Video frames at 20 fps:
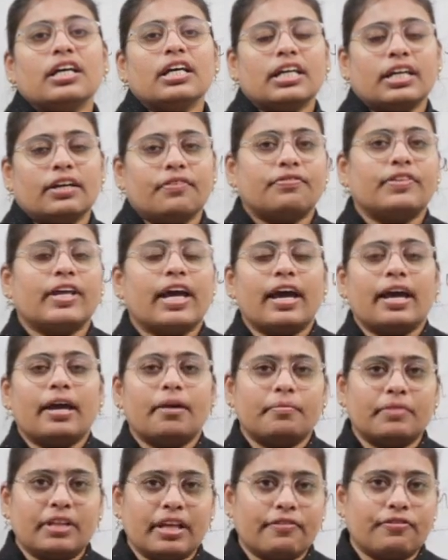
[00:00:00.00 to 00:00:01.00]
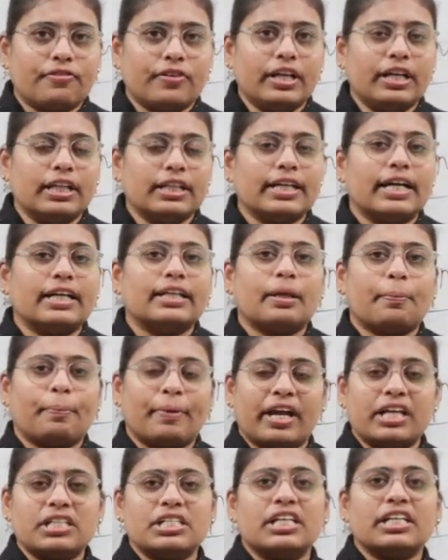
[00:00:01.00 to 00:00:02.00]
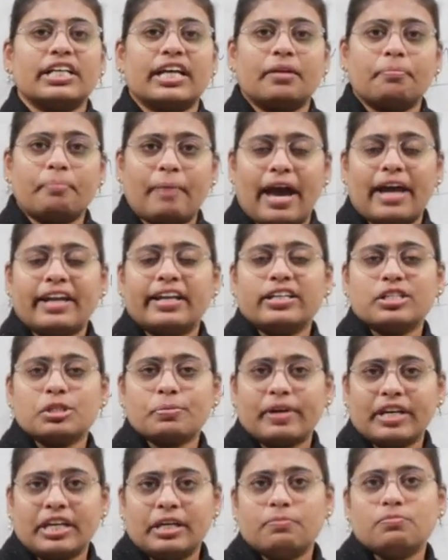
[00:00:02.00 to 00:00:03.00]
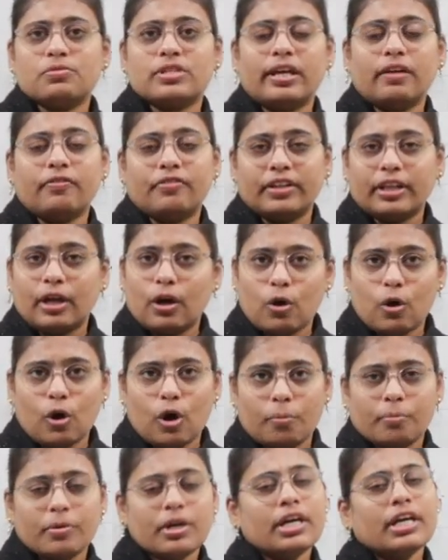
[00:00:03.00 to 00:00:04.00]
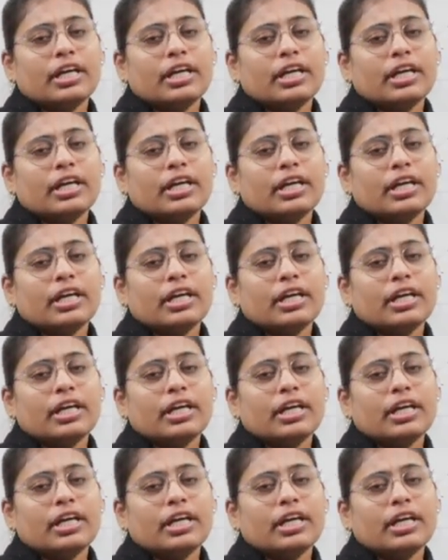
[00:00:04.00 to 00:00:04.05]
if they feel that the patient can manage by himself in the home,